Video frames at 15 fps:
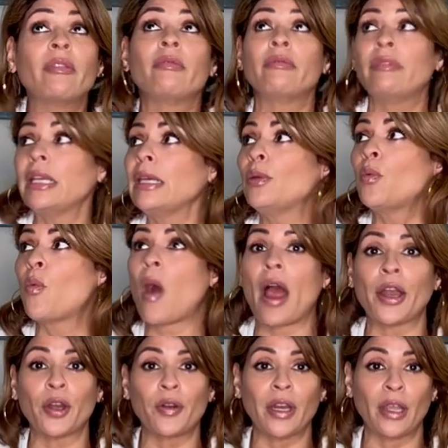
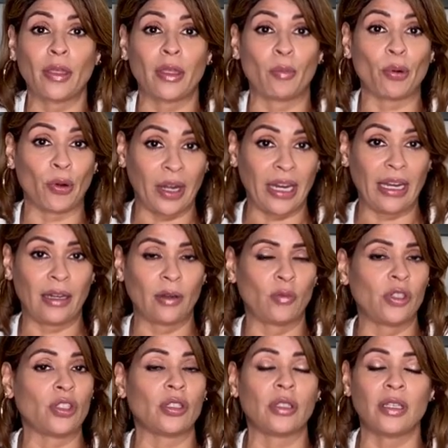rewiring the brain,
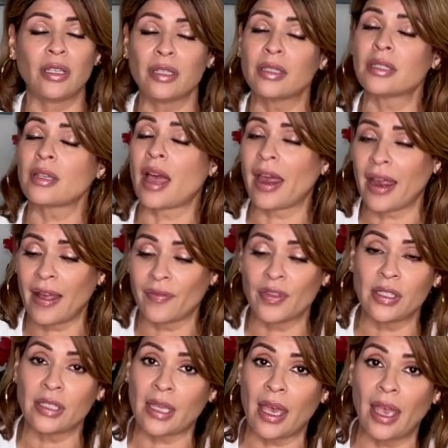which is, I have to
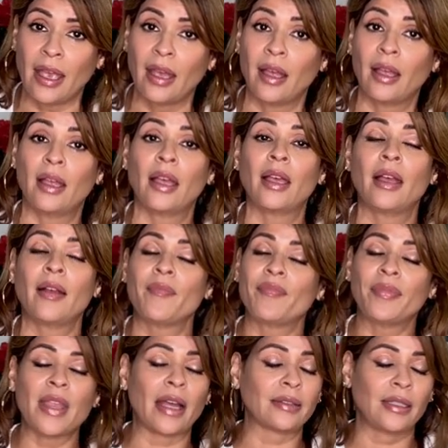say,
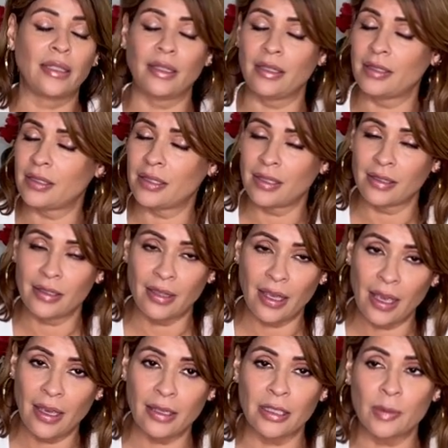not the easiest
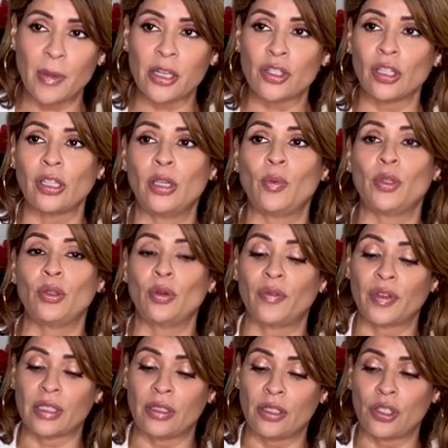thing, especially when you have
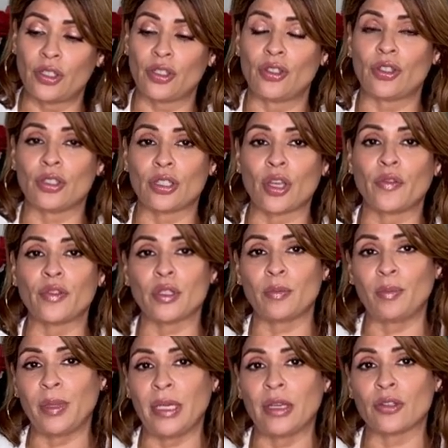conditioned yourself to
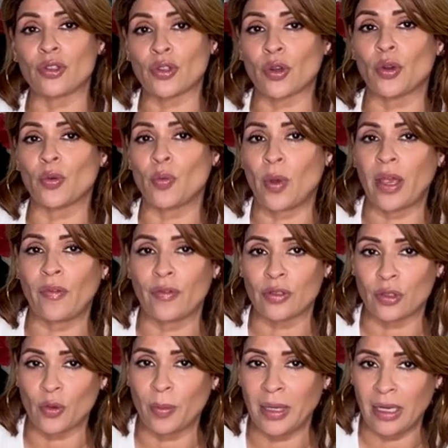be a certain way for
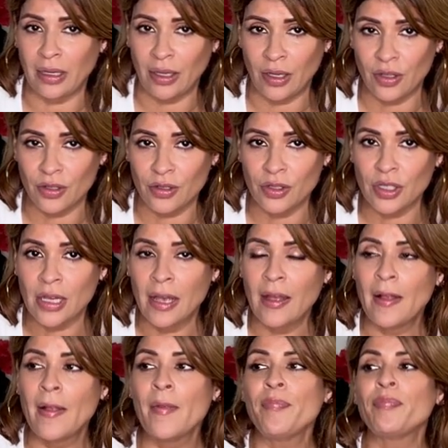so many years.
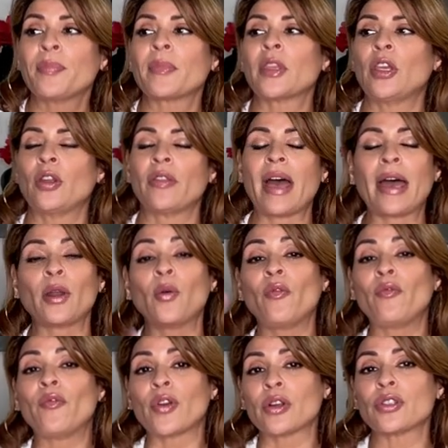You know,
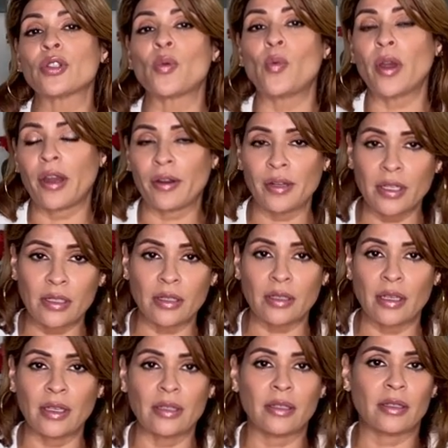that first awareness
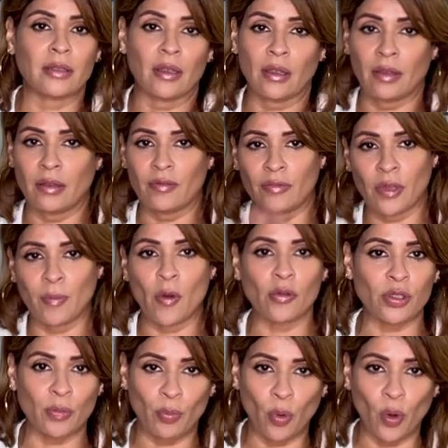is the
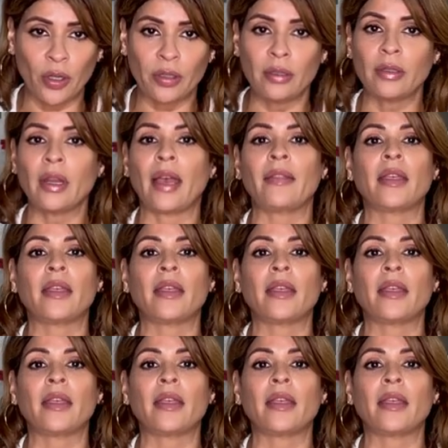most important, and